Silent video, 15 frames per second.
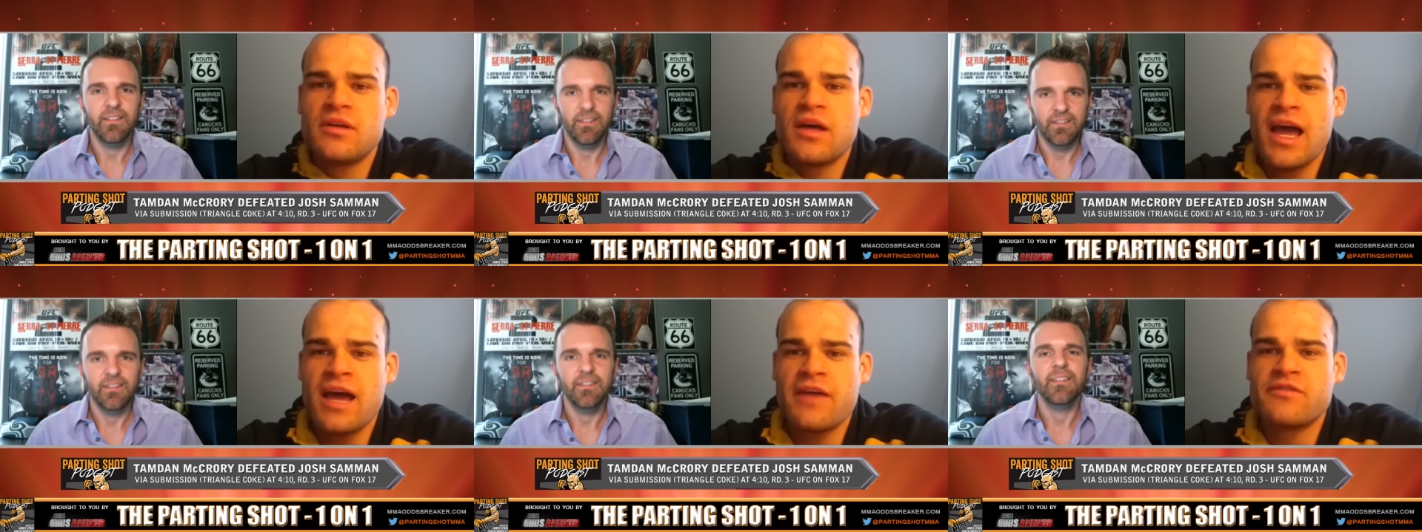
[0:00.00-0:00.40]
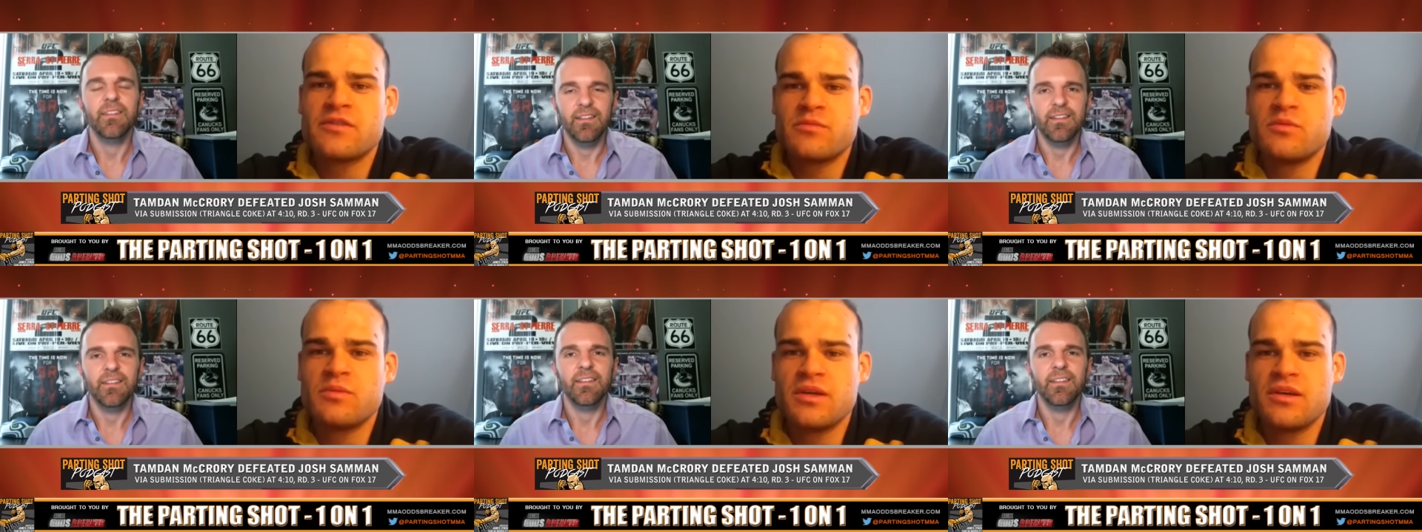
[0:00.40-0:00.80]
Speaker 1: I have
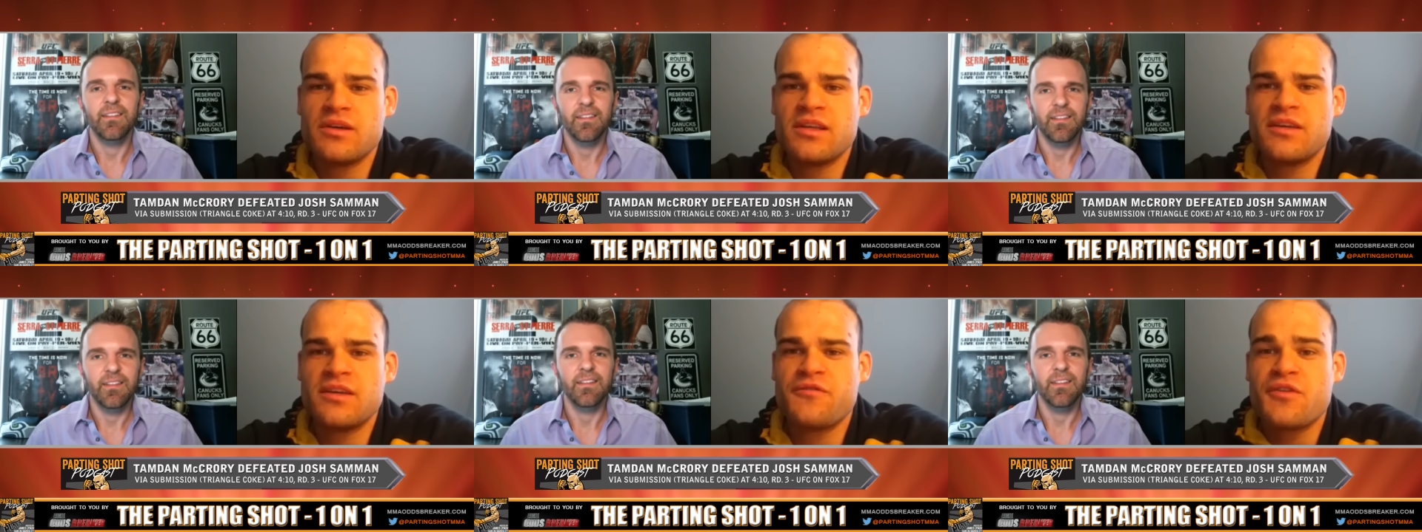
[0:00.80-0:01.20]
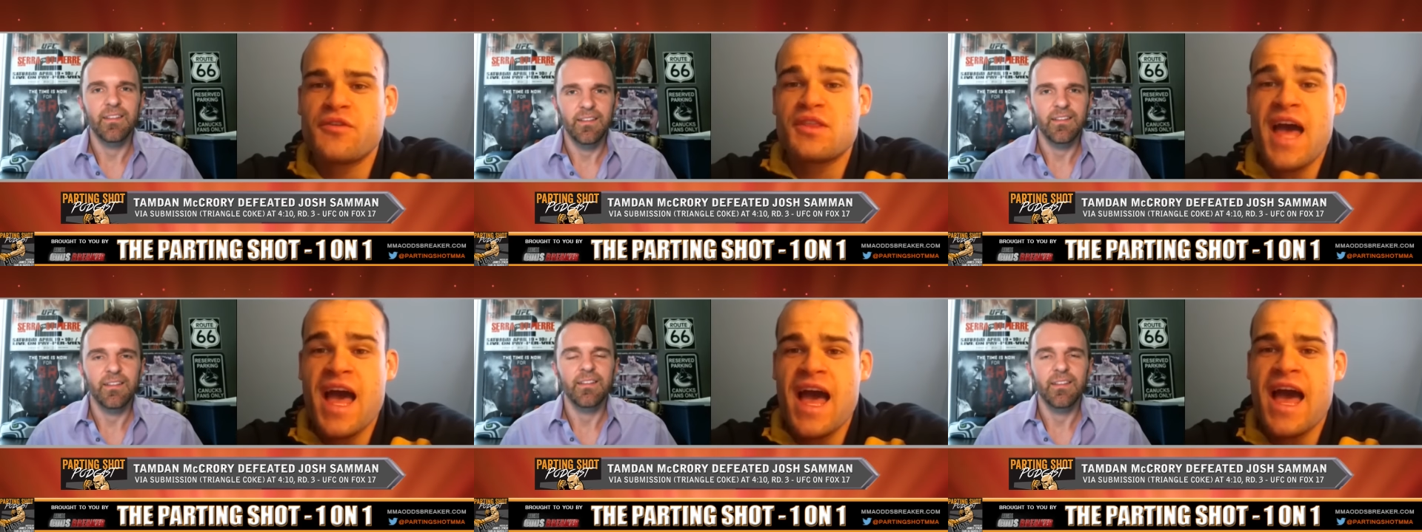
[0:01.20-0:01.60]
some humility. For
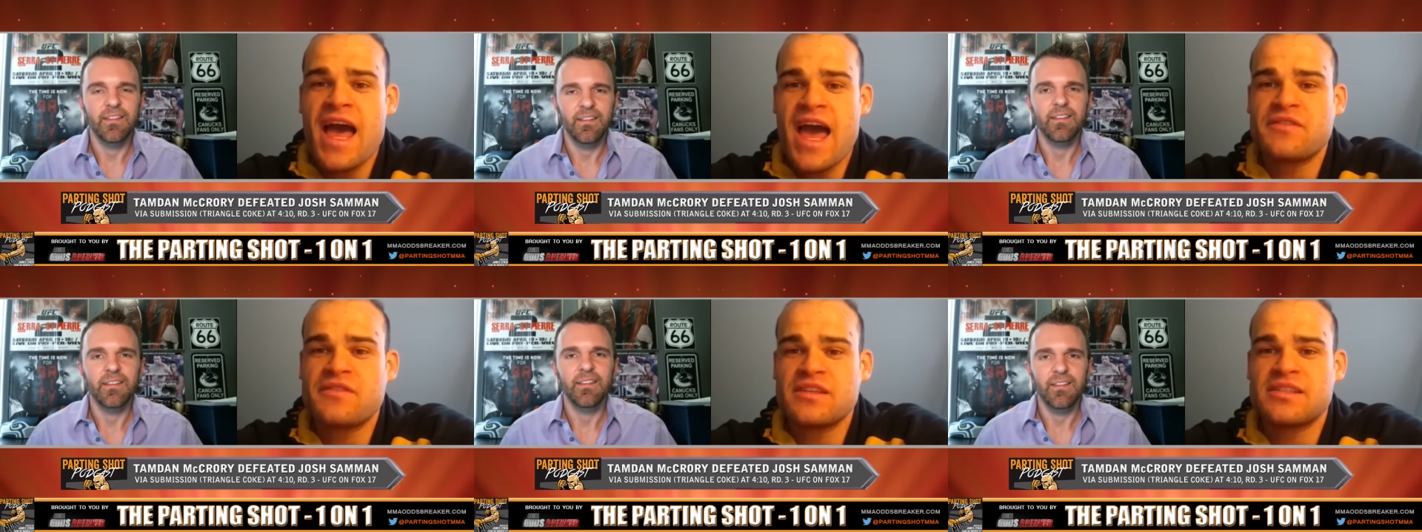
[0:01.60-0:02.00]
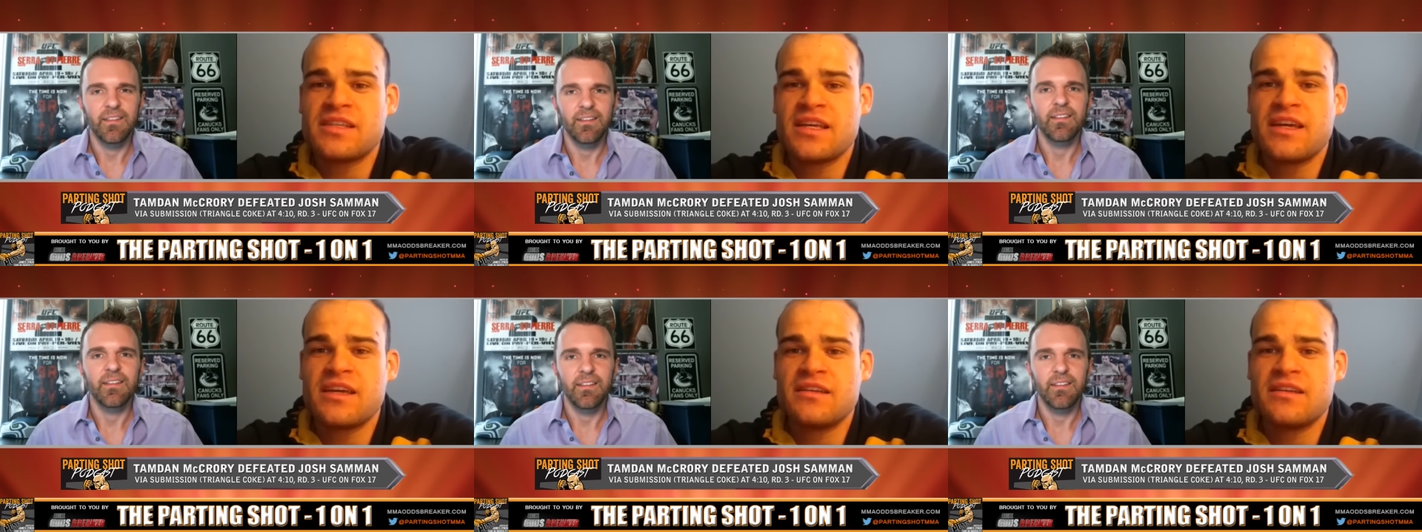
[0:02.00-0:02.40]
that, I have to
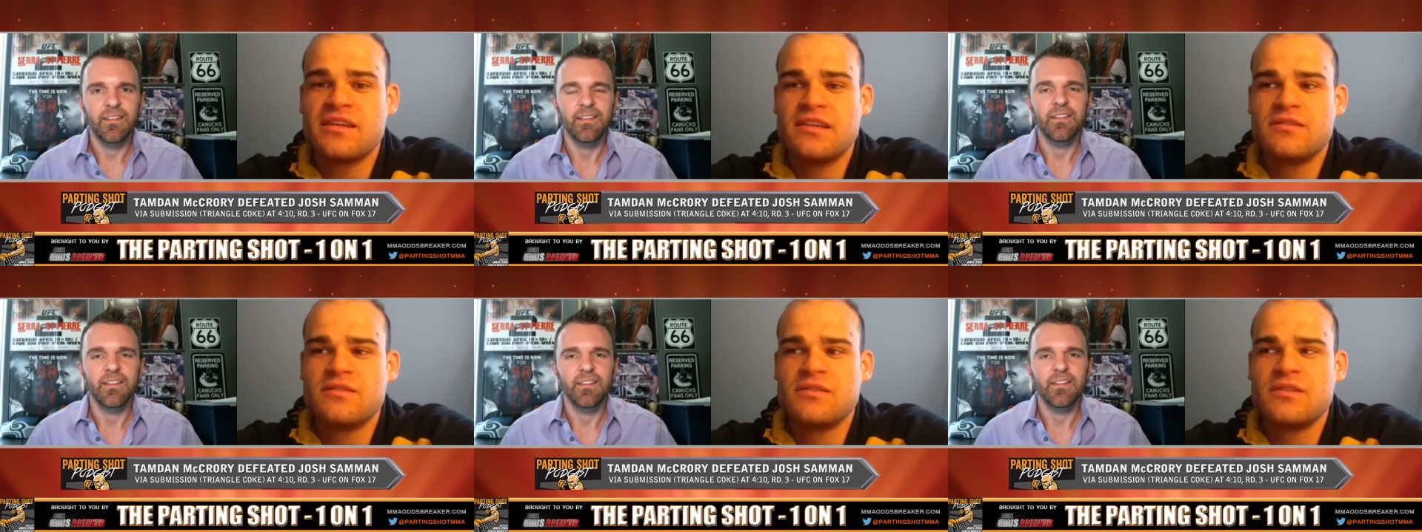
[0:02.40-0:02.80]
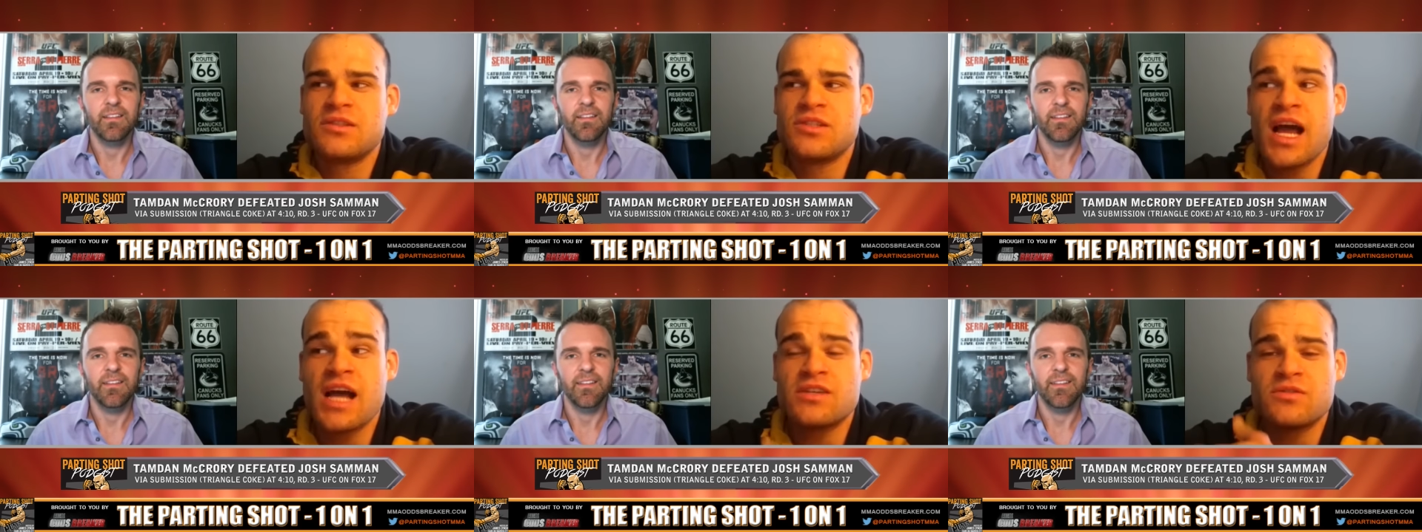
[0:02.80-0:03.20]
say
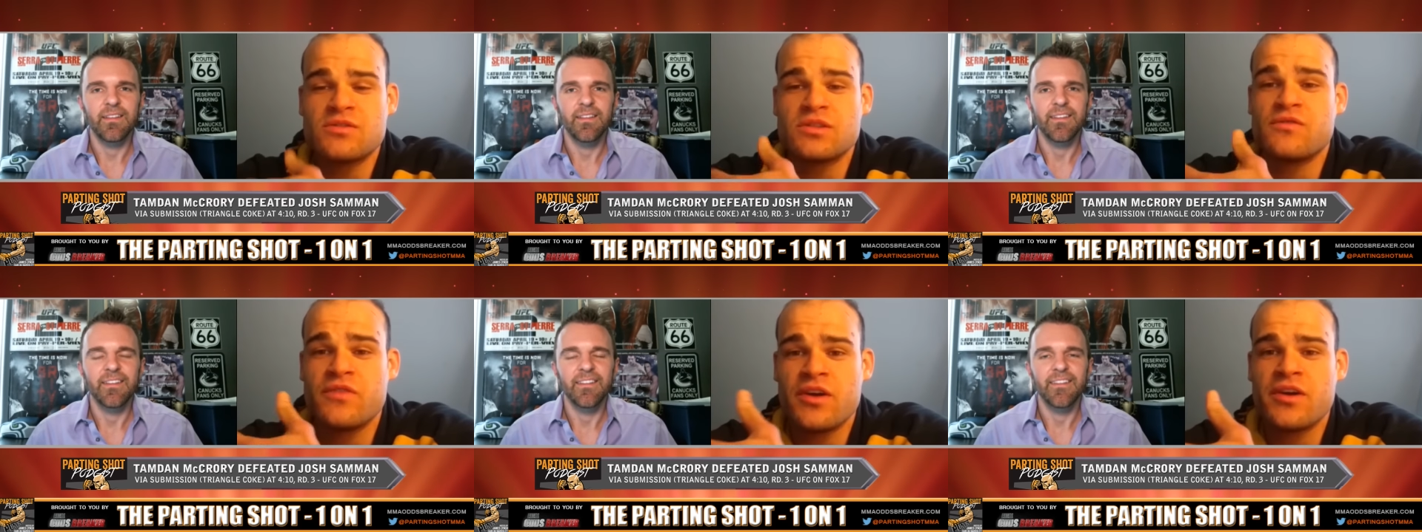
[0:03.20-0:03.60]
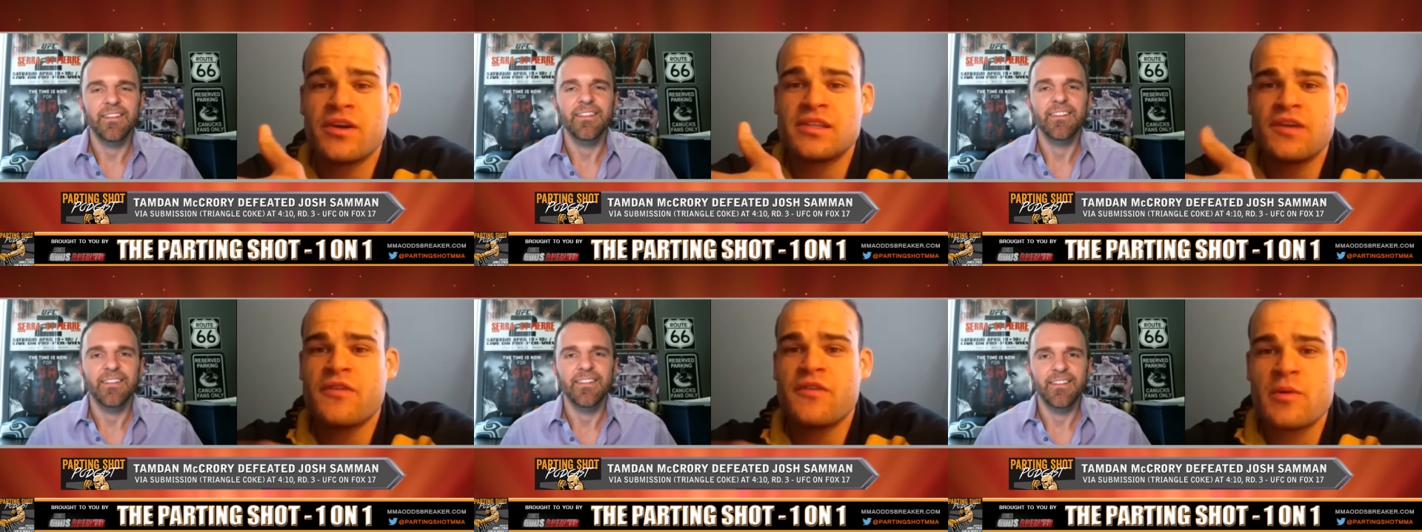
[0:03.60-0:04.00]
Josh was a very
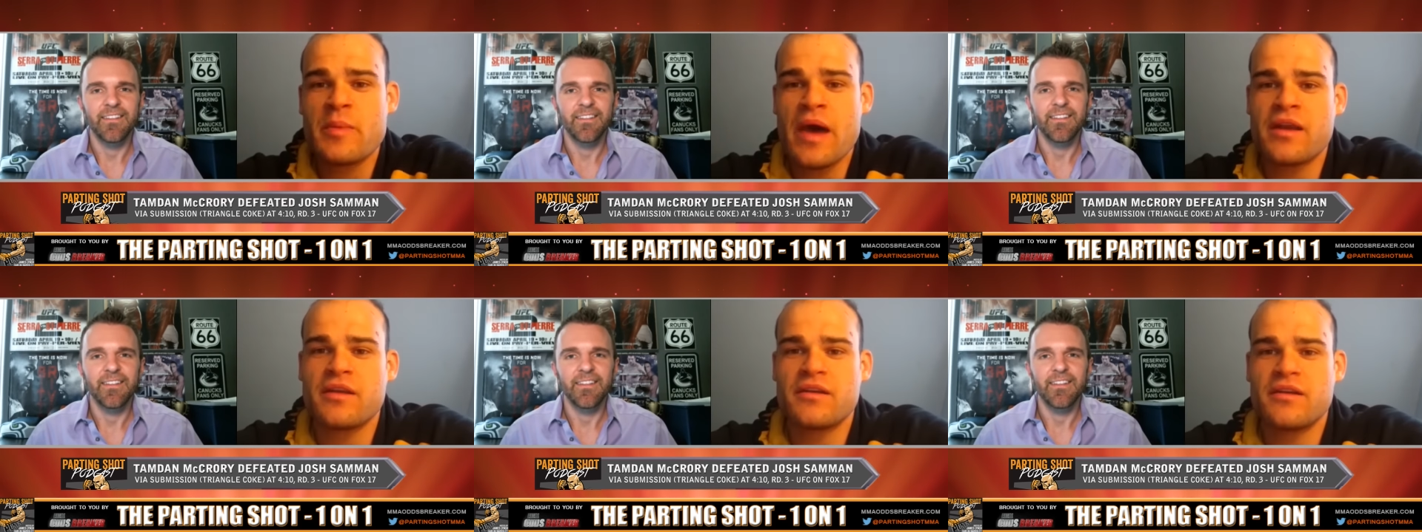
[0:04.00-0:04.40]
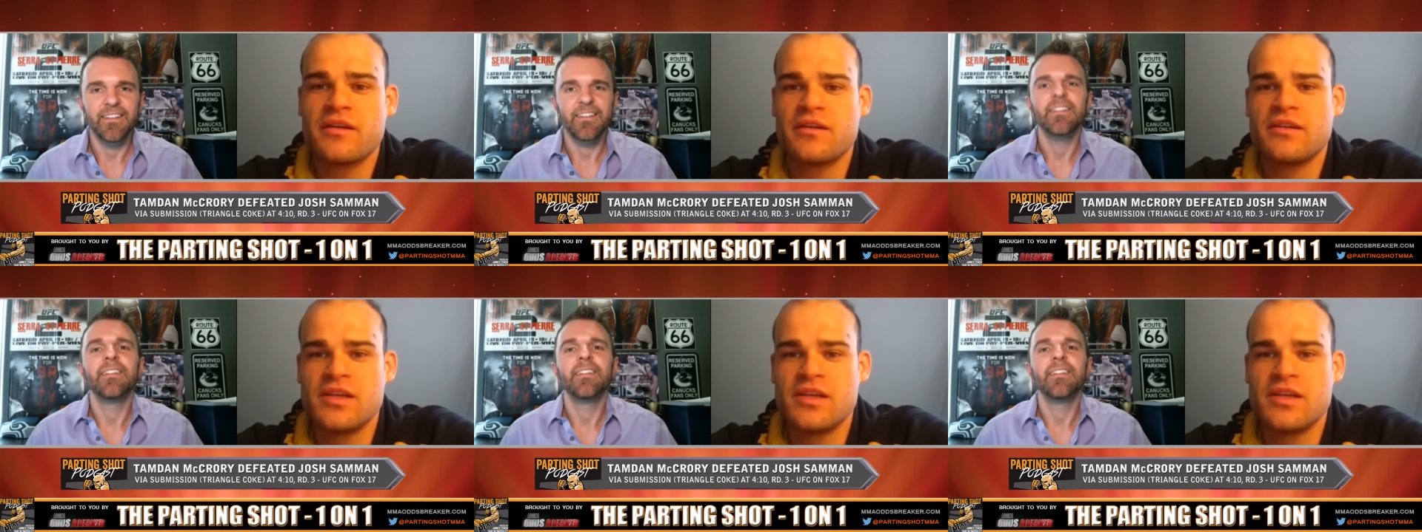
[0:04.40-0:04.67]
tough competitor.